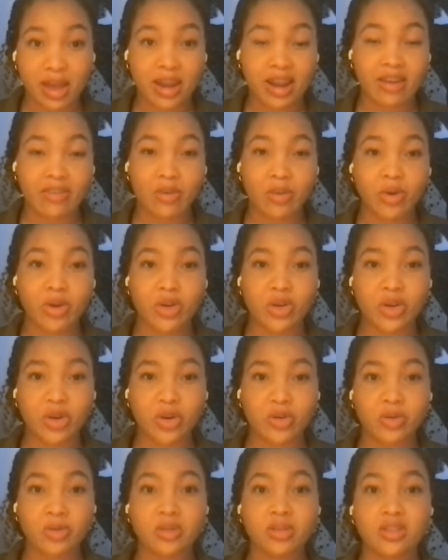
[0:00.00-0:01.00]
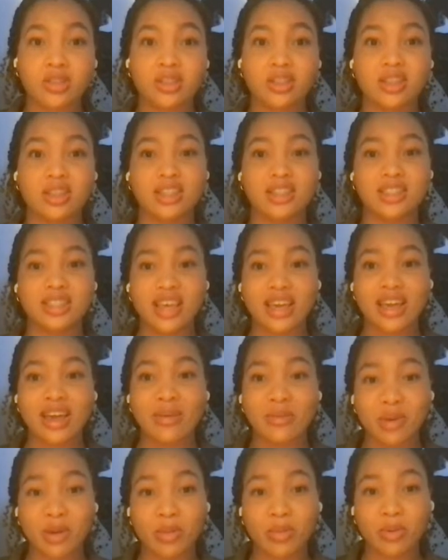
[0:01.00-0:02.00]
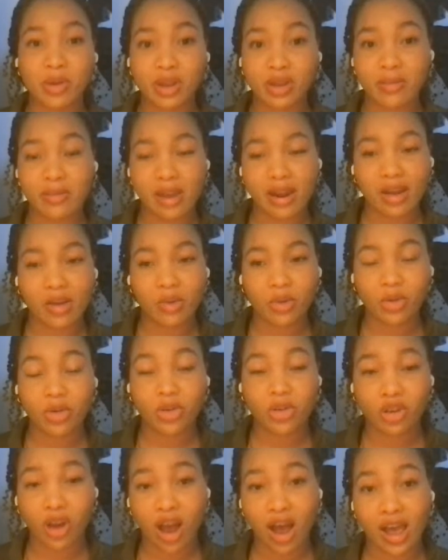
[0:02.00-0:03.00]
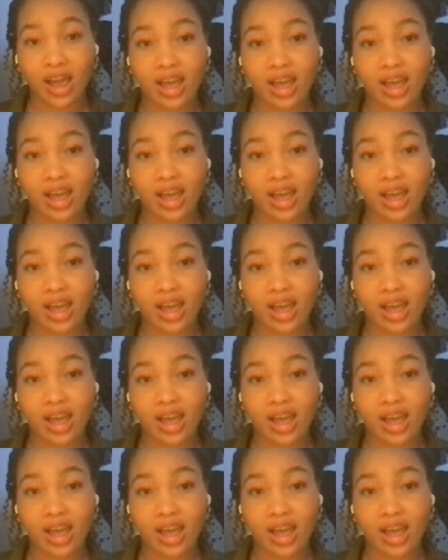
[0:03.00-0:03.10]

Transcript: Everyone knows the day I meet Beenie Man, I will cry,